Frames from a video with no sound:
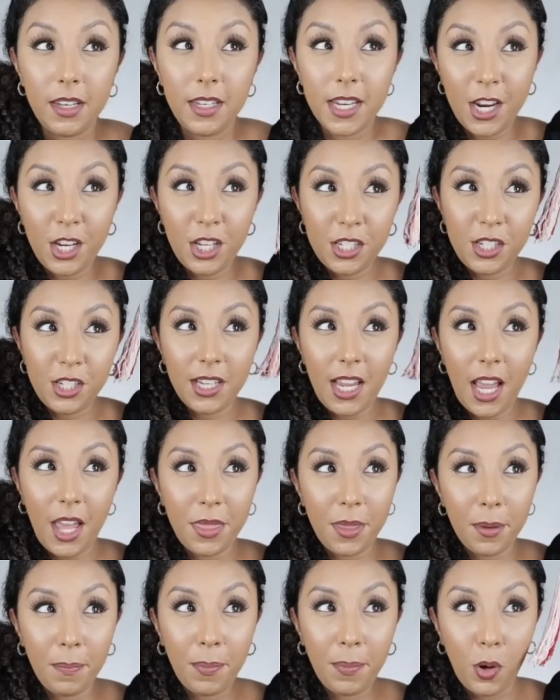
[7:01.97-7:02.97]
I just took
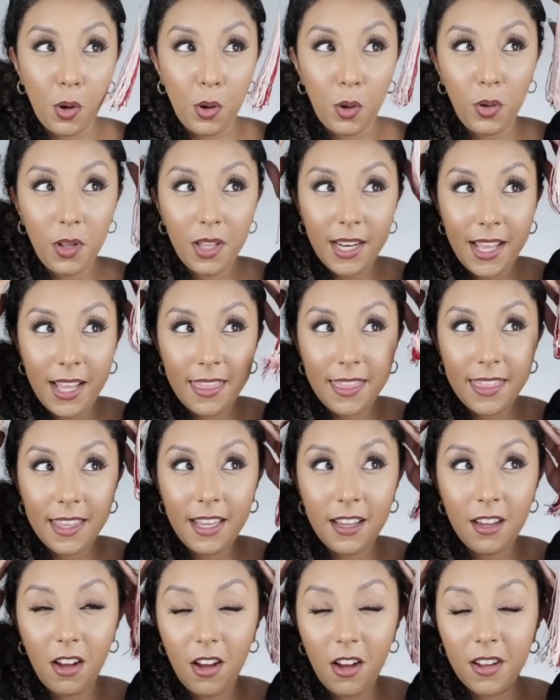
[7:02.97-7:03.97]
out the bowl, and I
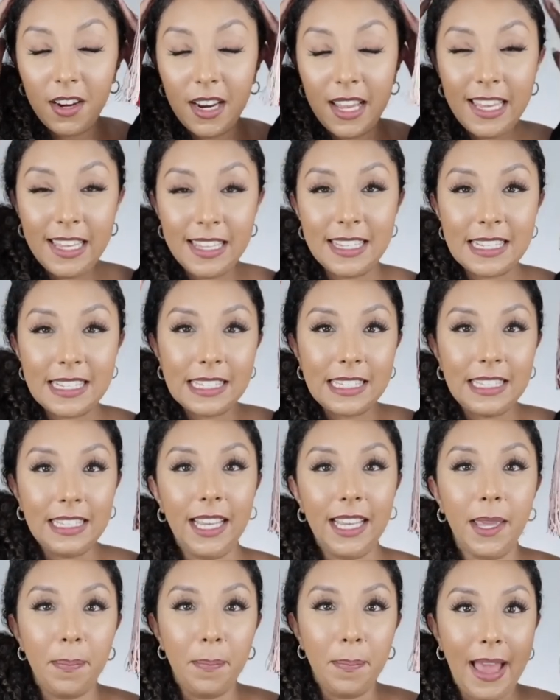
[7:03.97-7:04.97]
think on a
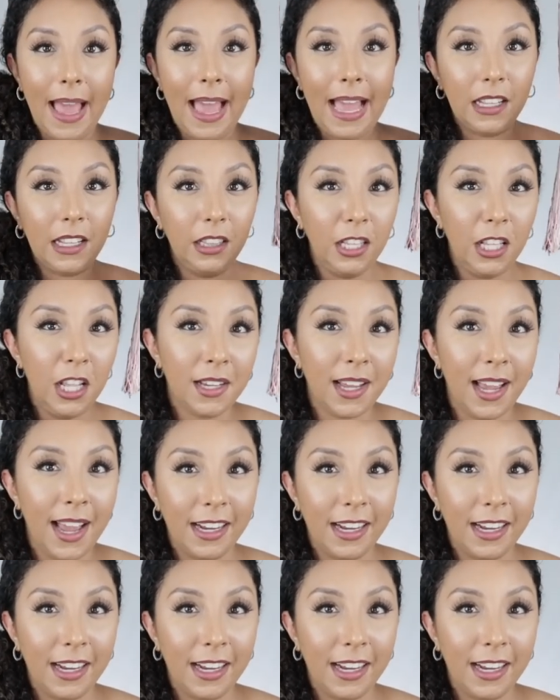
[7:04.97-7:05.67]
slick back look,